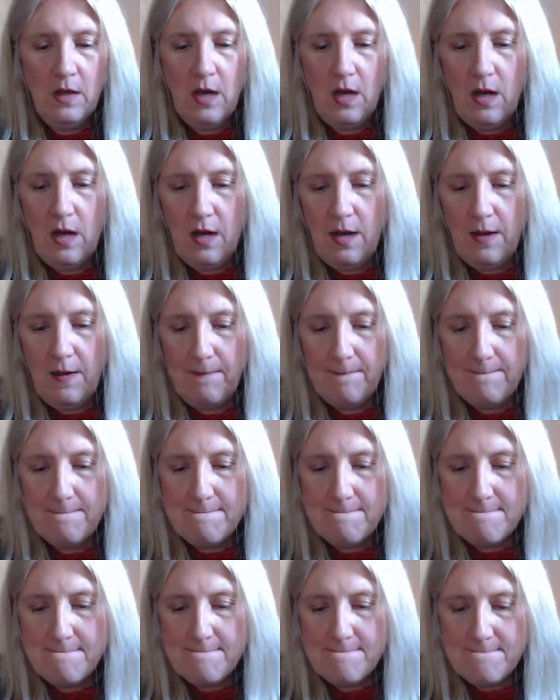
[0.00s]
Um,
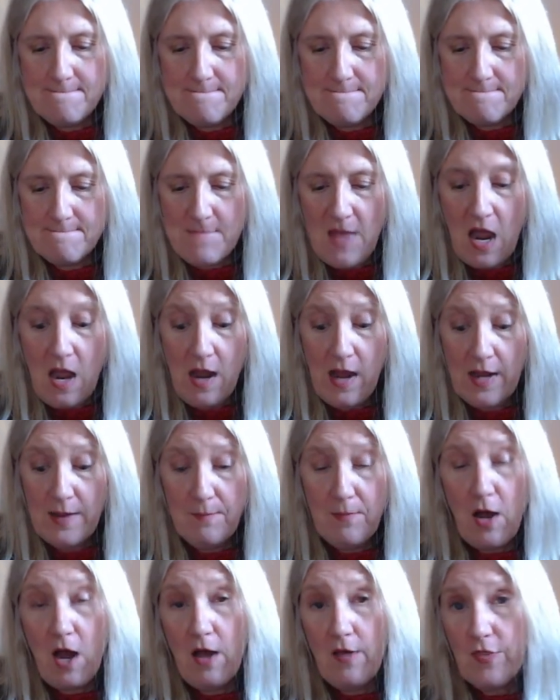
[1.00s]
I
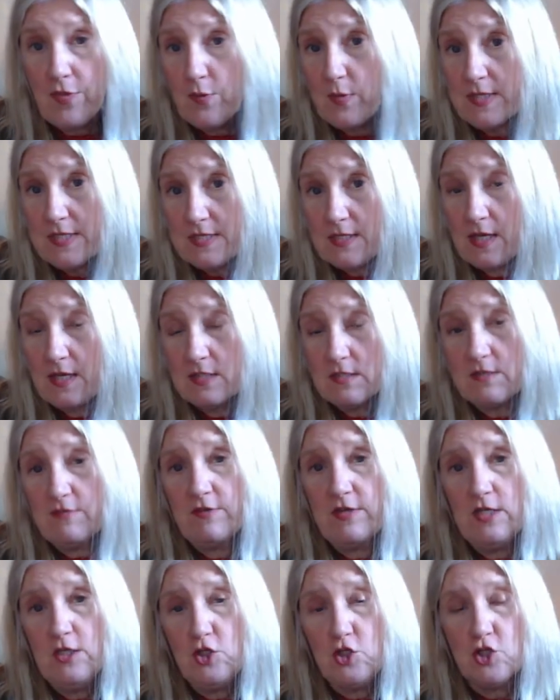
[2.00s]
bought three skeins of
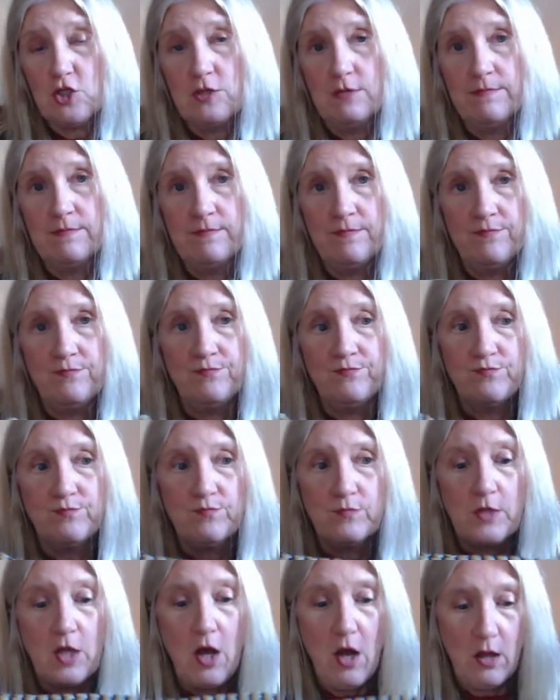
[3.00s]
each
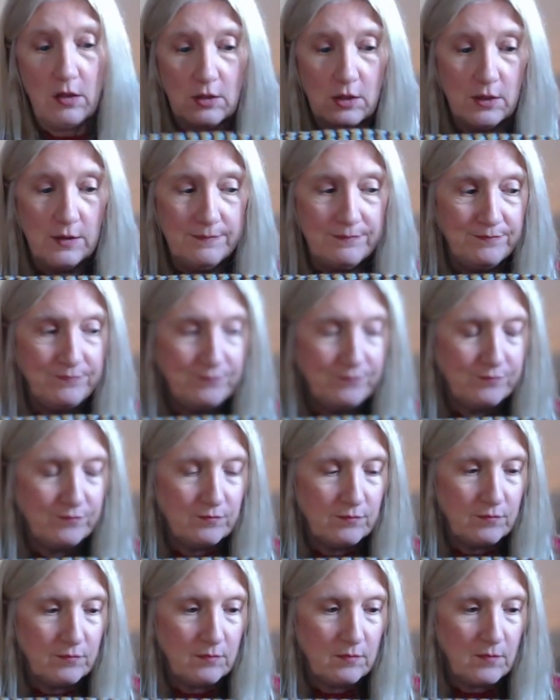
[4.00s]
color.
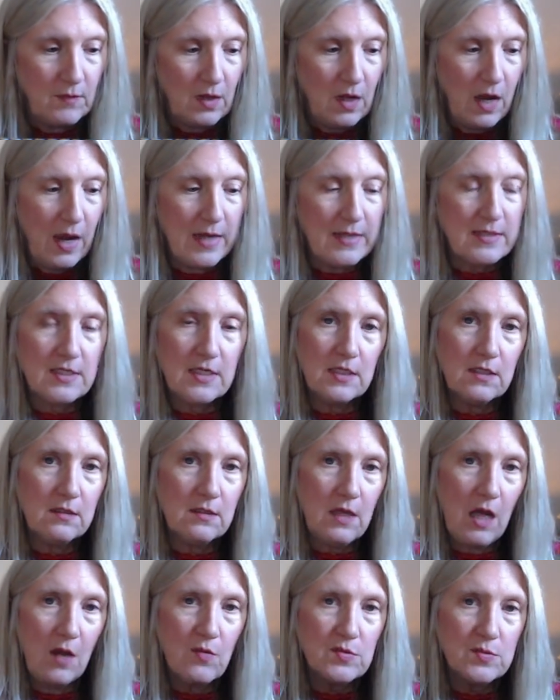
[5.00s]
I
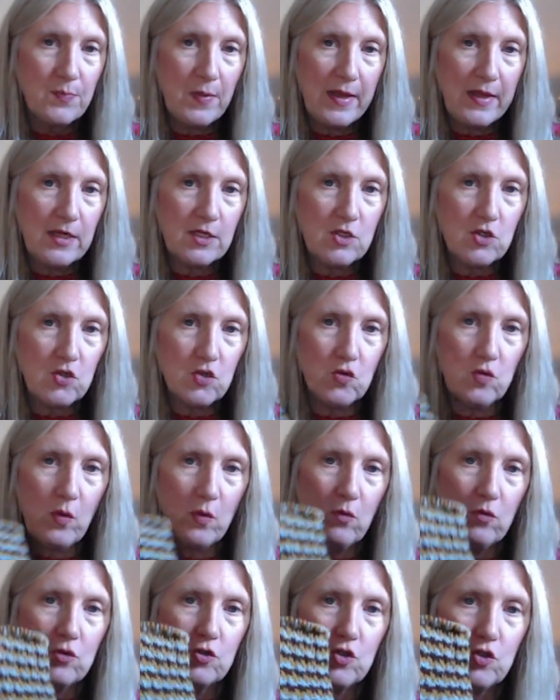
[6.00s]
didn't, I was planning
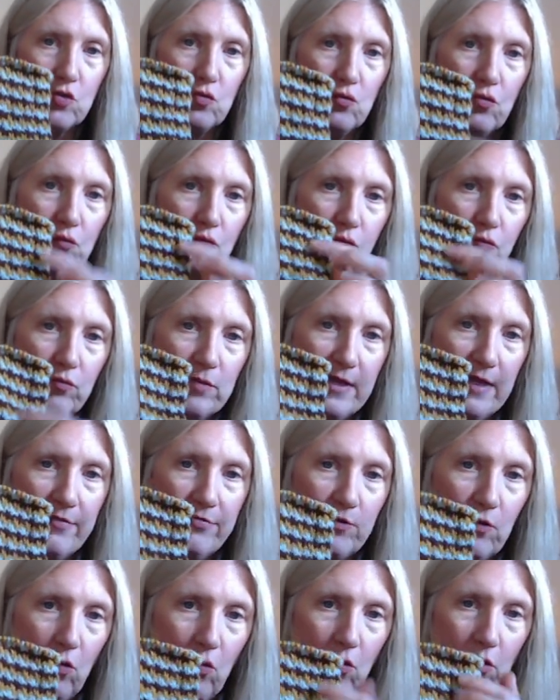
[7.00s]
to do knit
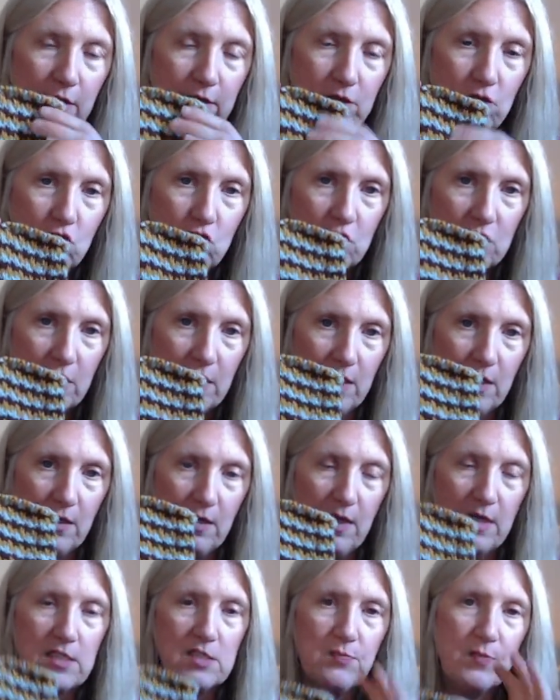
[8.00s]
the orange, and
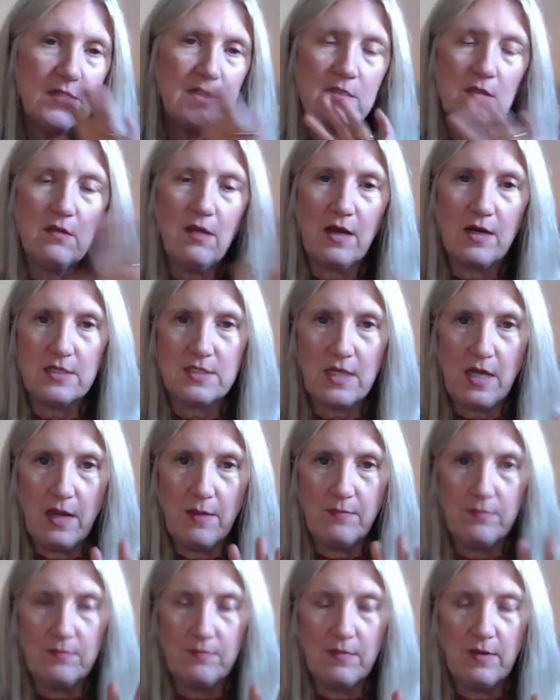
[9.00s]
I spent a lot of
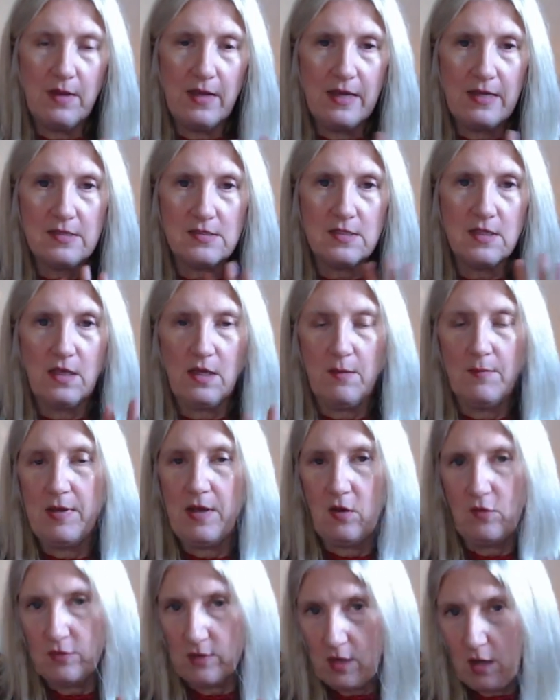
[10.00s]
time angsting
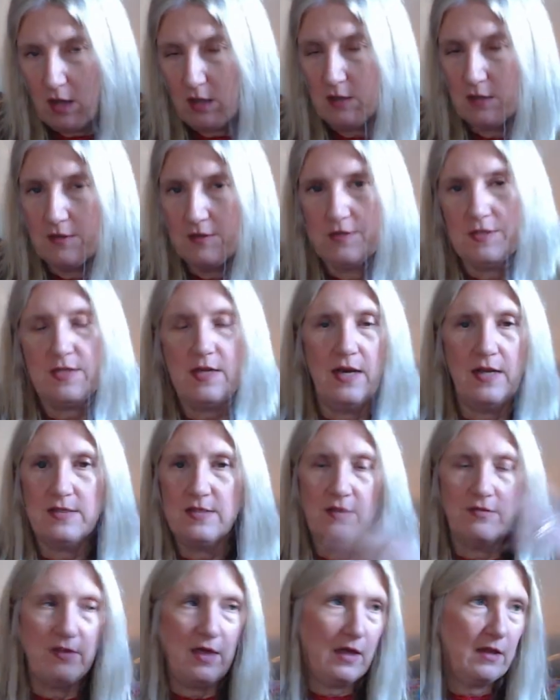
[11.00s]
about colors, and I
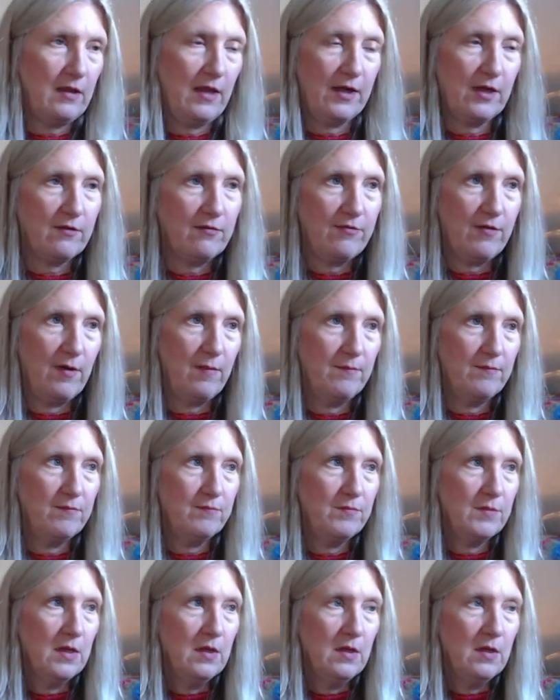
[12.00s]
did that like from